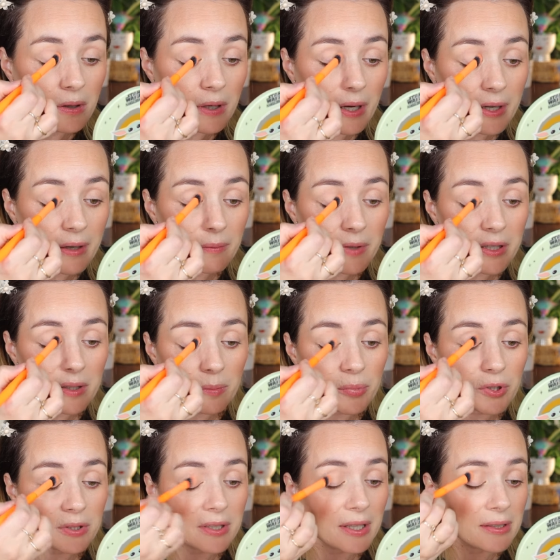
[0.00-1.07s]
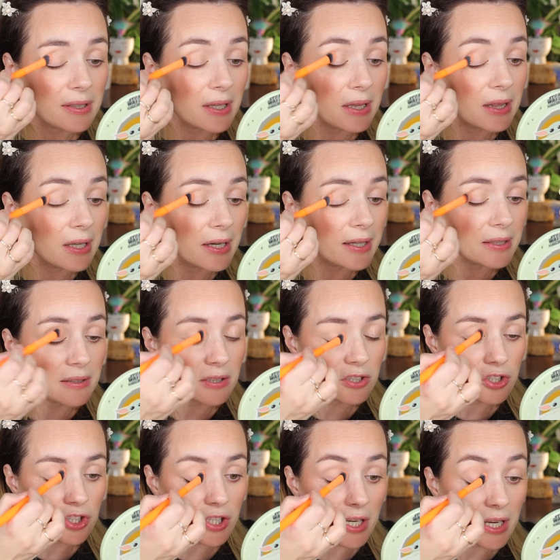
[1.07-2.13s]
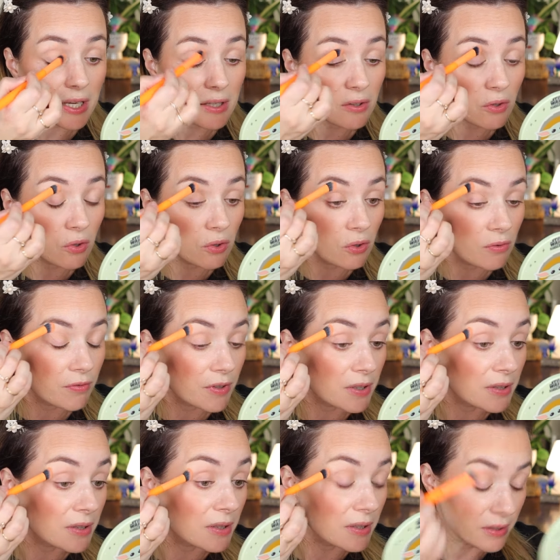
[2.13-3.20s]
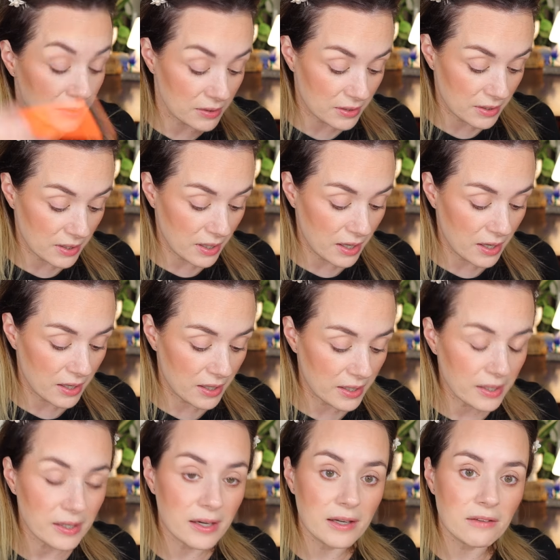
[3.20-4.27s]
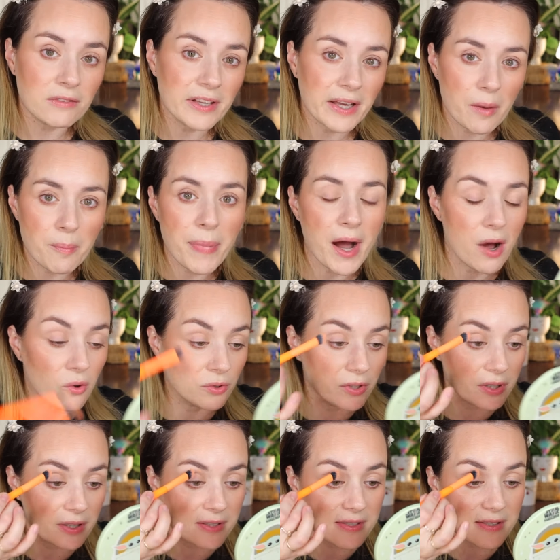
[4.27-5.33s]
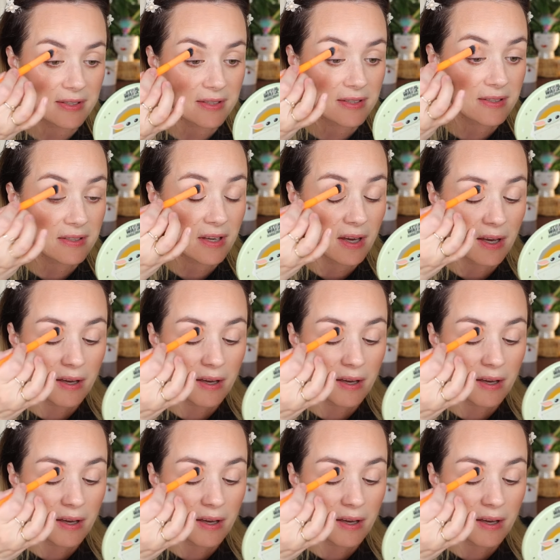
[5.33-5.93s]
And I'm gonna put that light shade all over the eye, kind of like a powder, because this is